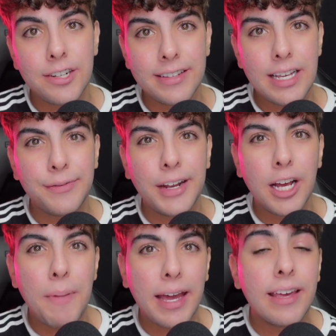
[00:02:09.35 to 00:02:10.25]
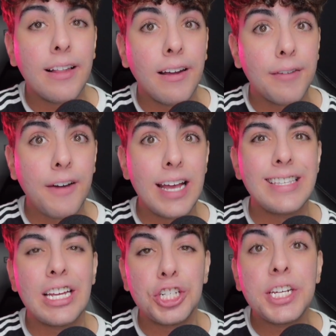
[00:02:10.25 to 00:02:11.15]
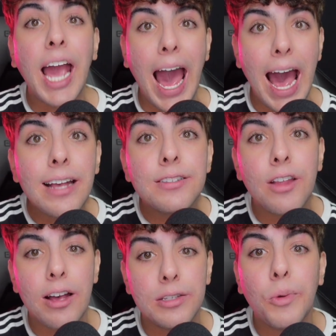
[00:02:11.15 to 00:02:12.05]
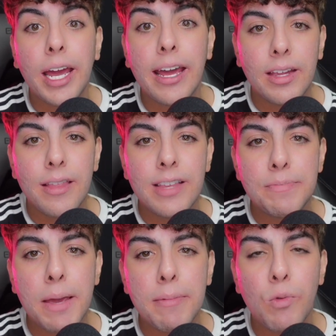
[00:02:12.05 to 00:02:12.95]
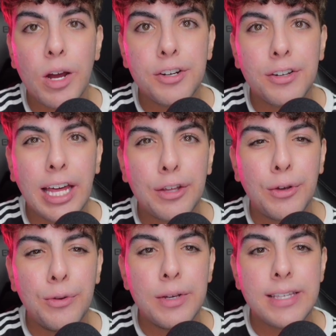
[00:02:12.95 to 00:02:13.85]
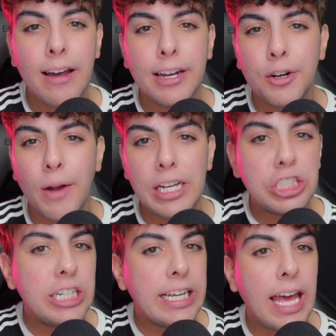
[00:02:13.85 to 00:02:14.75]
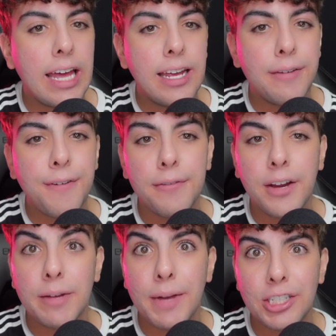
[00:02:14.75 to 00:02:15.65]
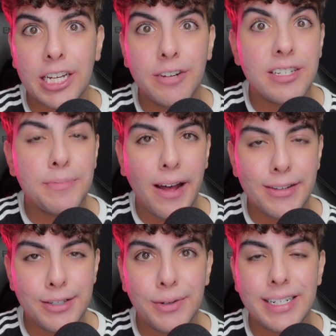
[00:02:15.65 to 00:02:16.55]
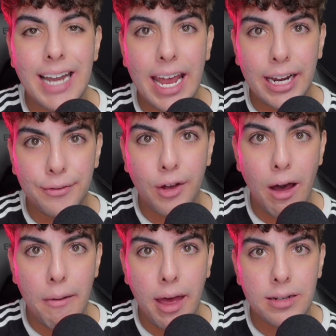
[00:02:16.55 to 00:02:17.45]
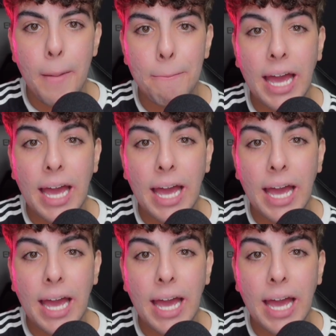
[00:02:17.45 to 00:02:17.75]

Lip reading: During this video, Becky clarifies that she has lost weight. This made me wonder, like, who is out here questioning it? It felt very much like a response to a negative comment.